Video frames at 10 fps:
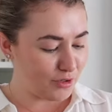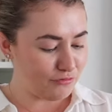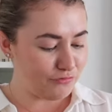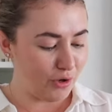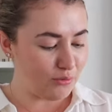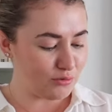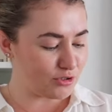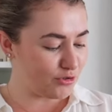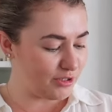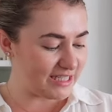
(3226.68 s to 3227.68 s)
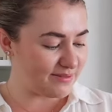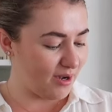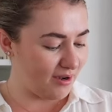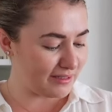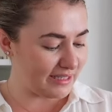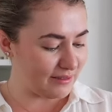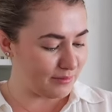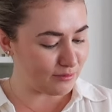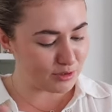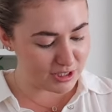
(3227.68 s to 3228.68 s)
fold crease mark in the
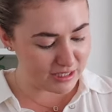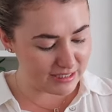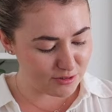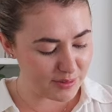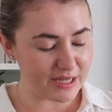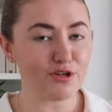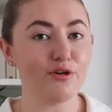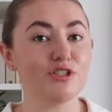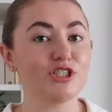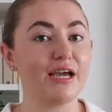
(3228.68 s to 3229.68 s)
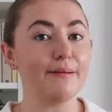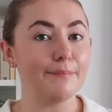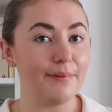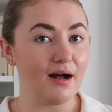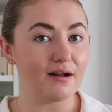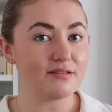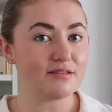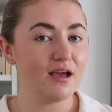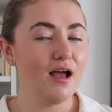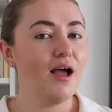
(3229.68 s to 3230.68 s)
middle, which is a little bit of a shame.
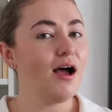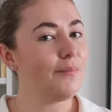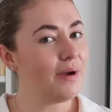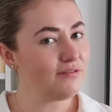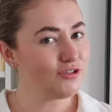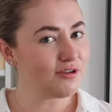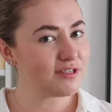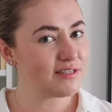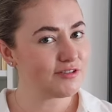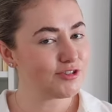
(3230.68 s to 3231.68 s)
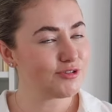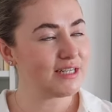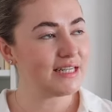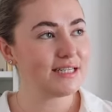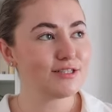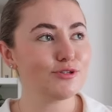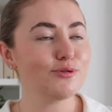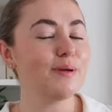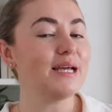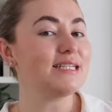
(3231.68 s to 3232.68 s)
But a pair of trousers that are a little
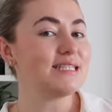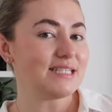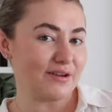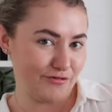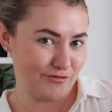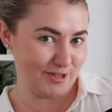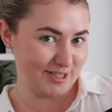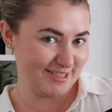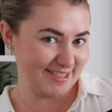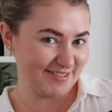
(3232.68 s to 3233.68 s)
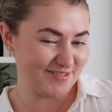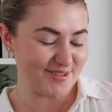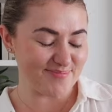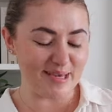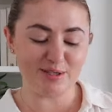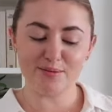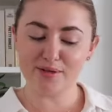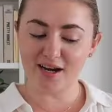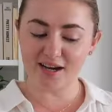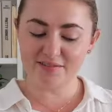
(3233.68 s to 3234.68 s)
bit different for me, which I'm
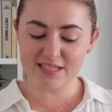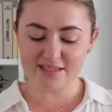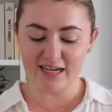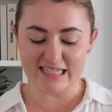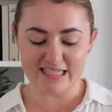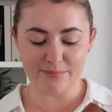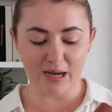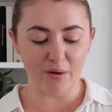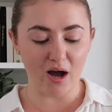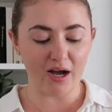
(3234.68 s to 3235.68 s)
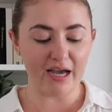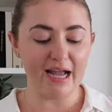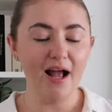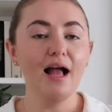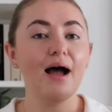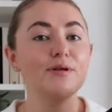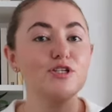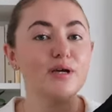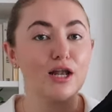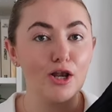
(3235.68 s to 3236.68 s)
kind of excited about. I have been
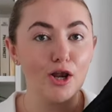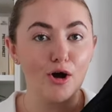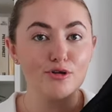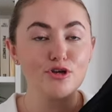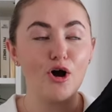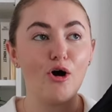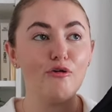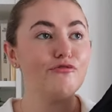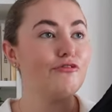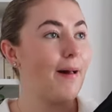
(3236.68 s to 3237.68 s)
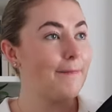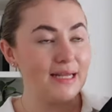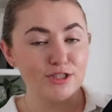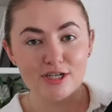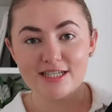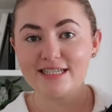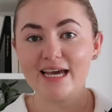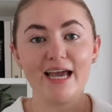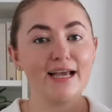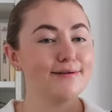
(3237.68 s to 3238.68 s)
doing a lot of
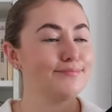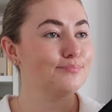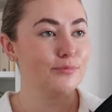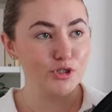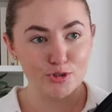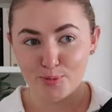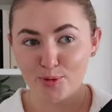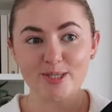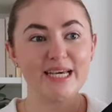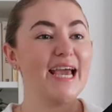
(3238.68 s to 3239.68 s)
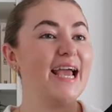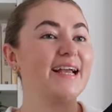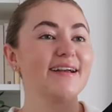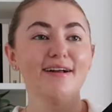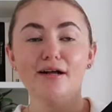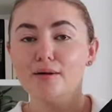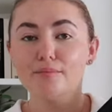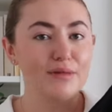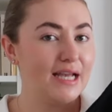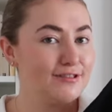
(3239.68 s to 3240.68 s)
Pinteresting, mood boarding,
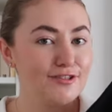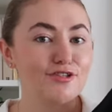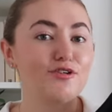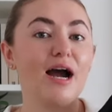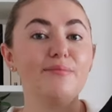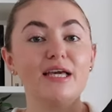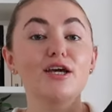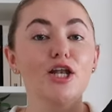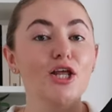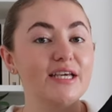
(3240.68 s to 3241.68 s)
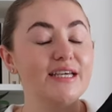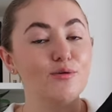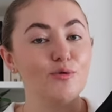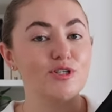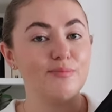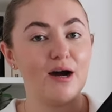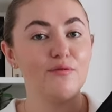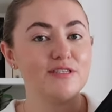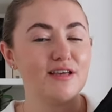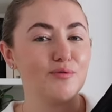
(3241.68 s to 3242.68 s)
Instagramming, looking at autumn
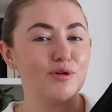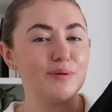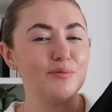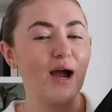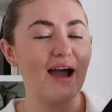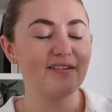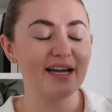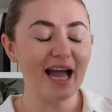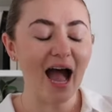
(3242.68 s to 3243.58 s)
outfits that I want to be wearing,